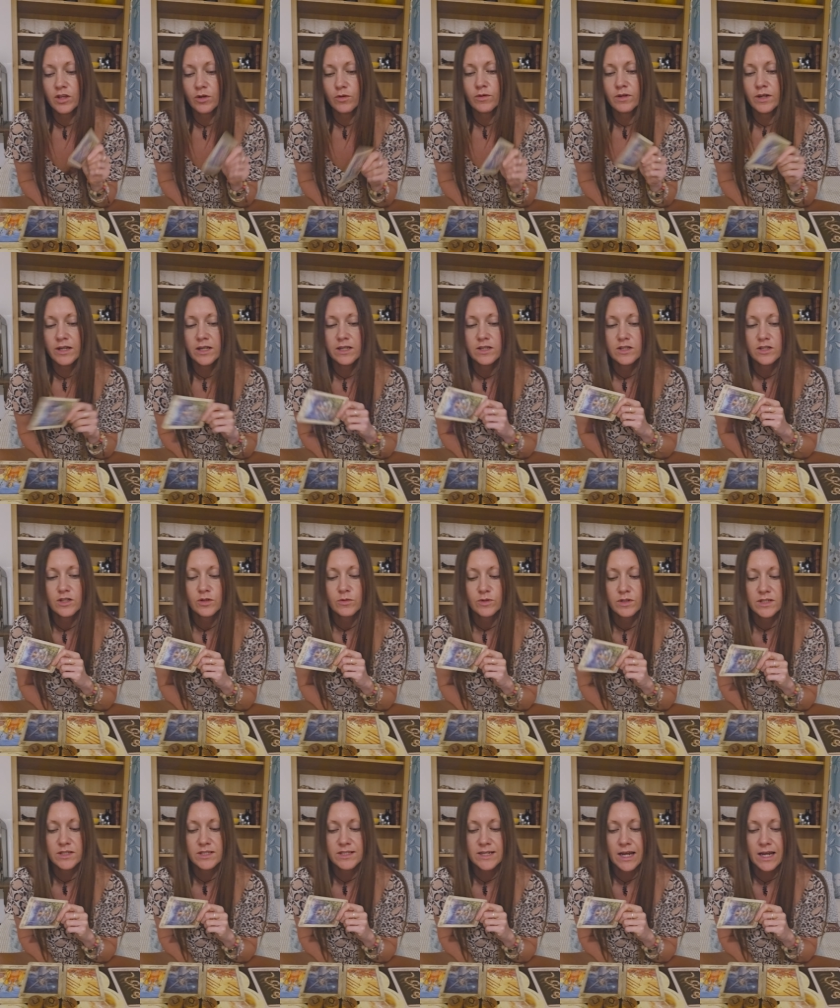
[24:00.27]
that you need to
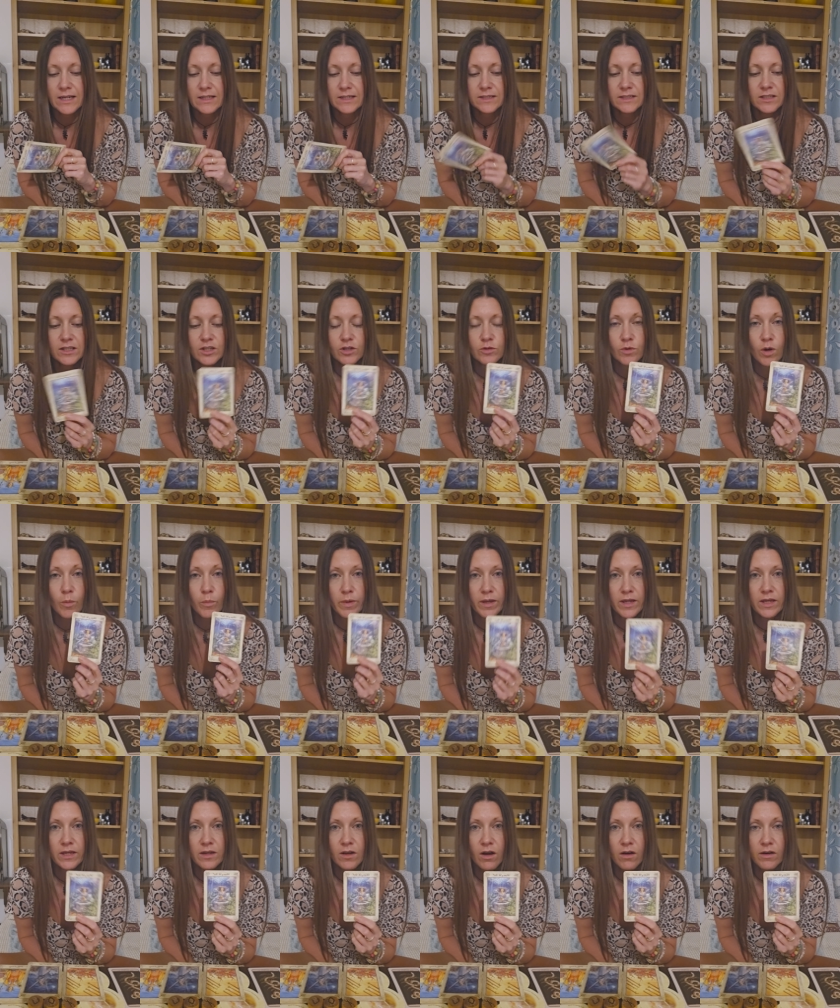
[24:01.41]
understand that you are
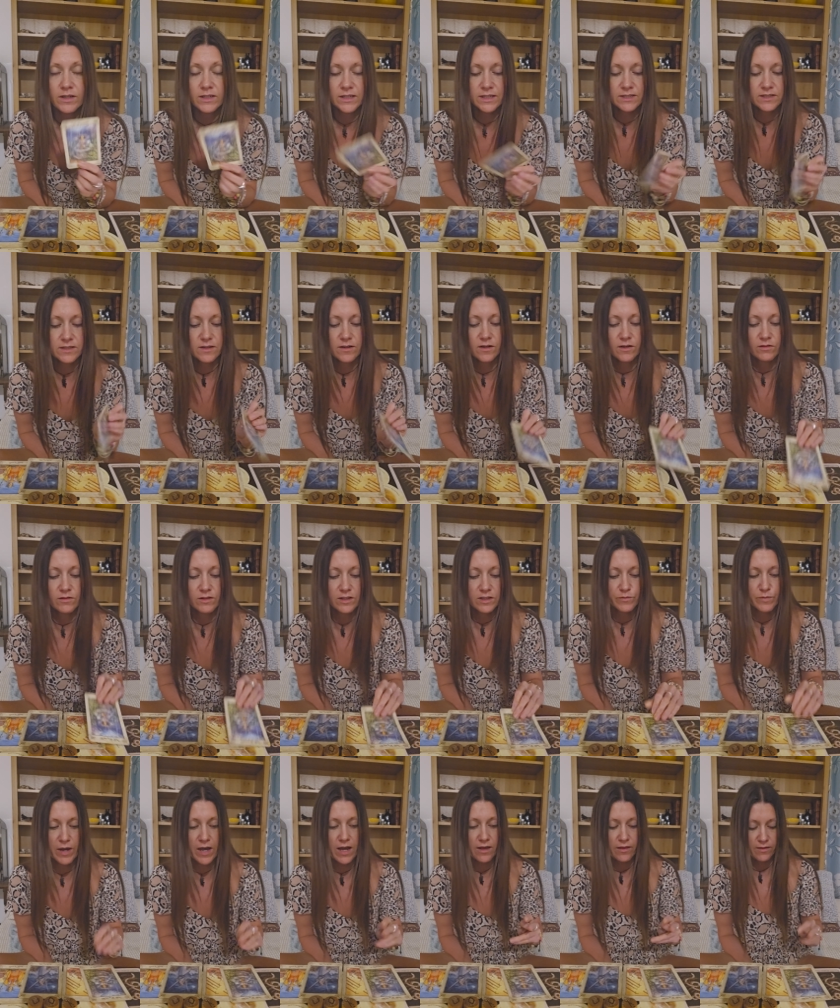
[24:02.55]
being guided along this
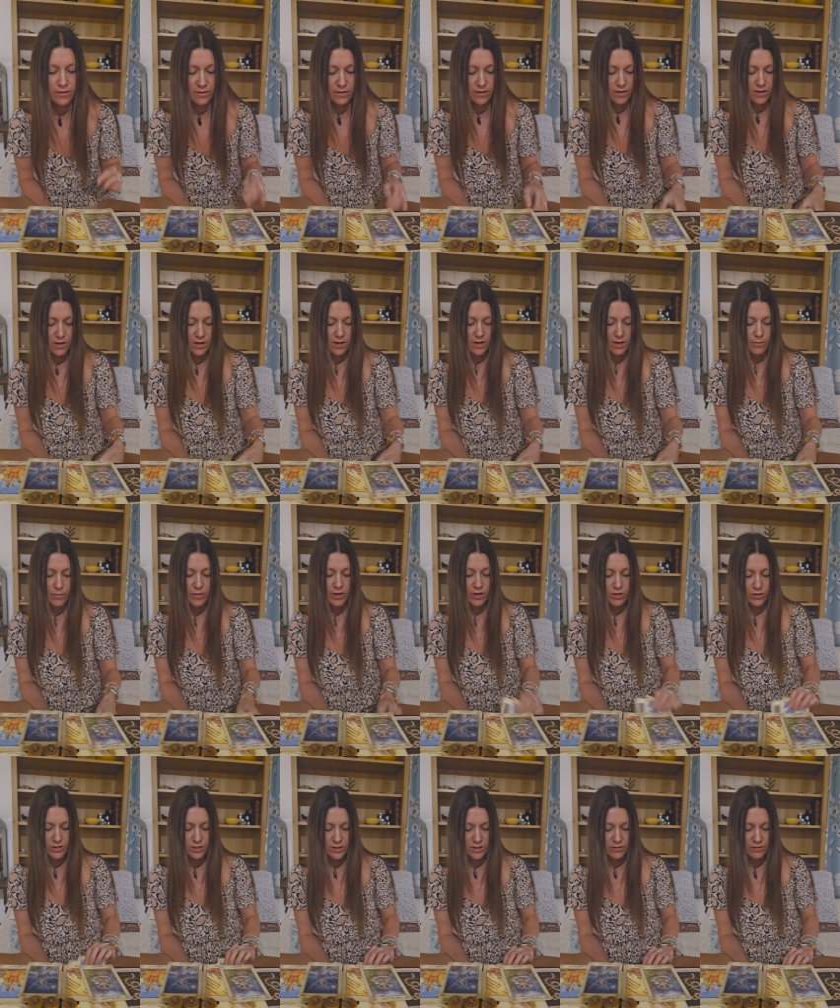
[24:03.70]
path
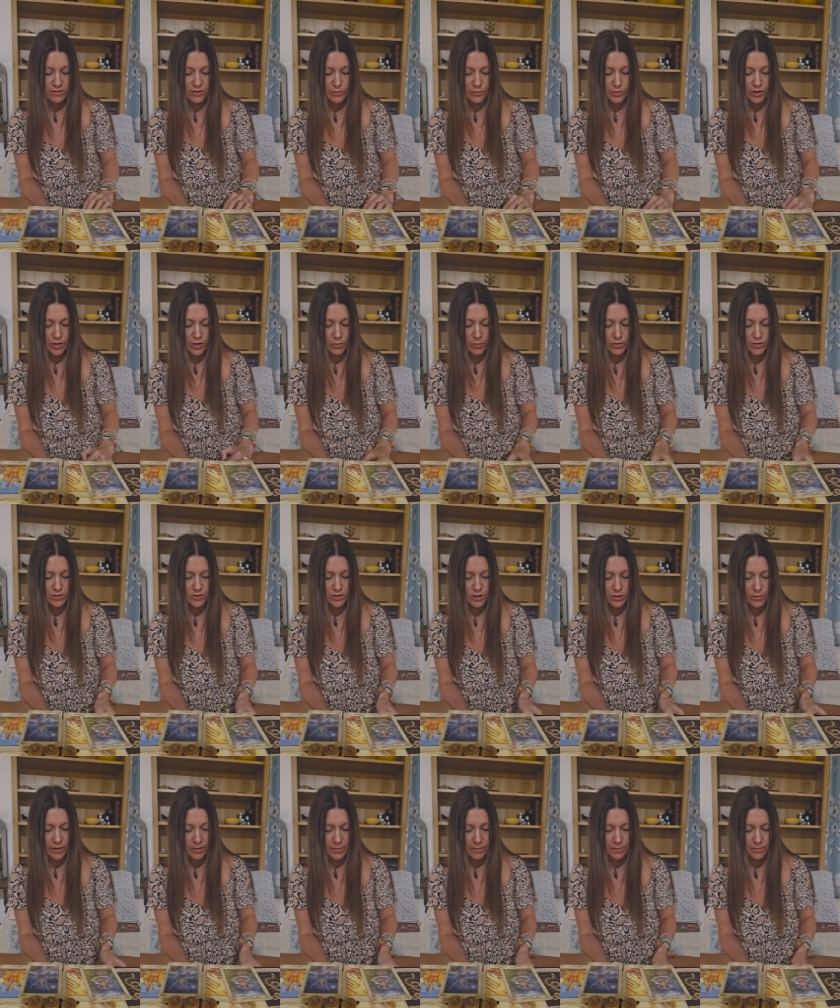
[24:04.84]
because there is a purpose to
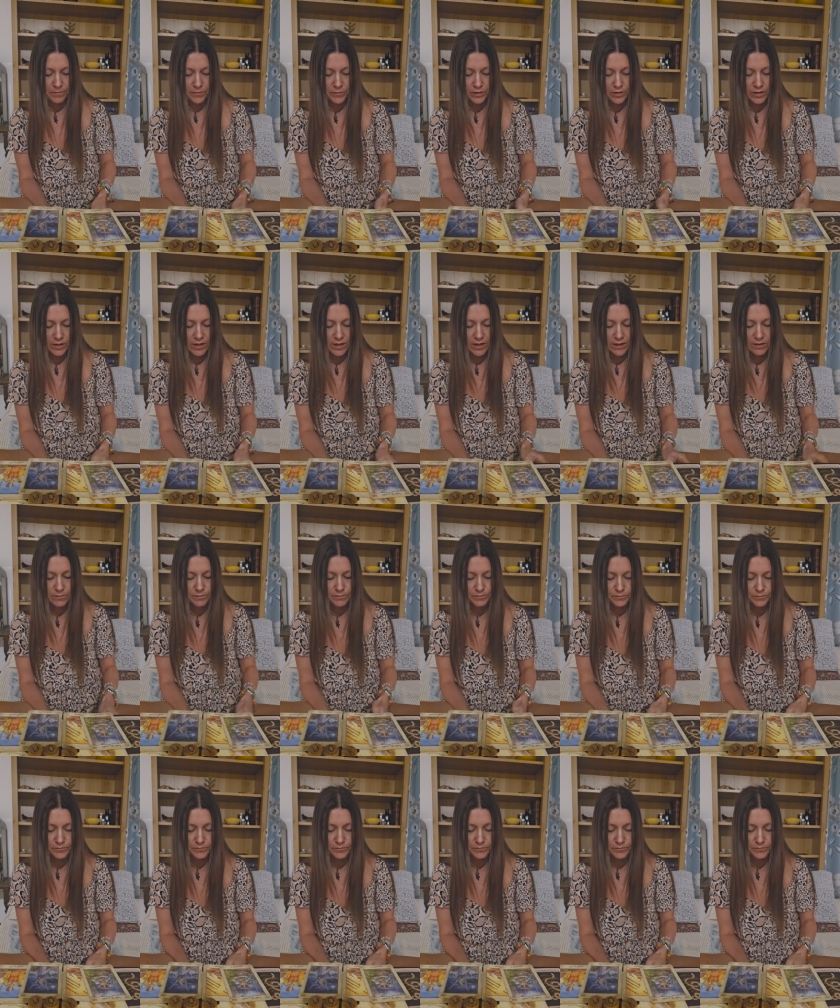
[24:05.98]
it. Okay.